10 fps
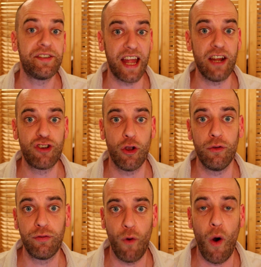stay
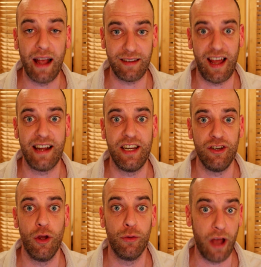tuned for exciting
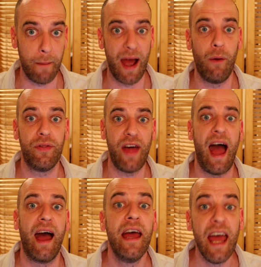news about
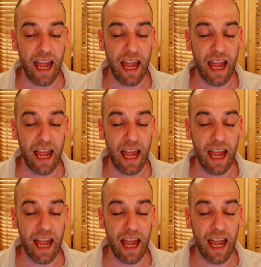that.